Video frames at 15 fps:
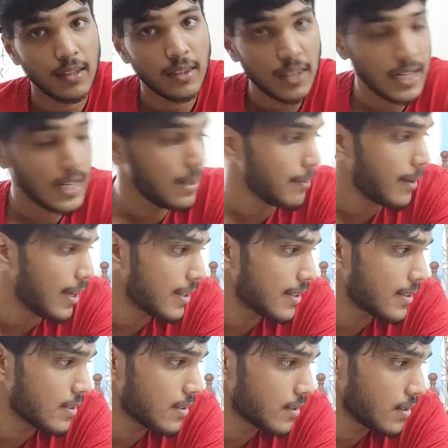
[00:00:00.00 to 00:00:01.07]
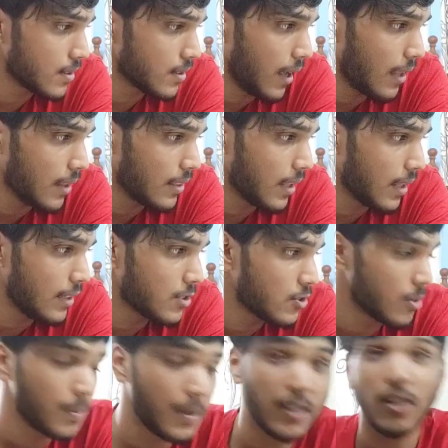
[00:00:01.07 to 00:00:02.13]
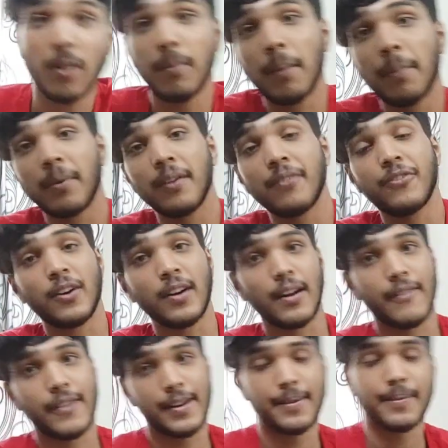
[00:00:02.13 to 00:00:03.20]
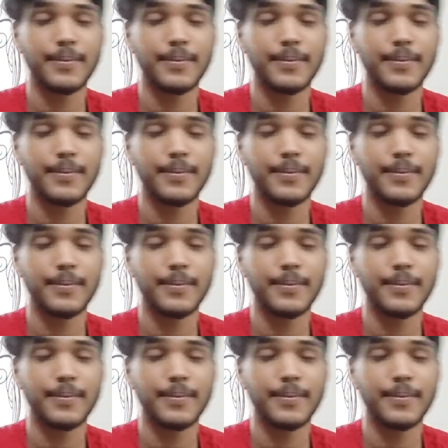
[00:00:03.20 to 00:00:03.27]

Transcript: 3 months, and then it should be in your memory forever.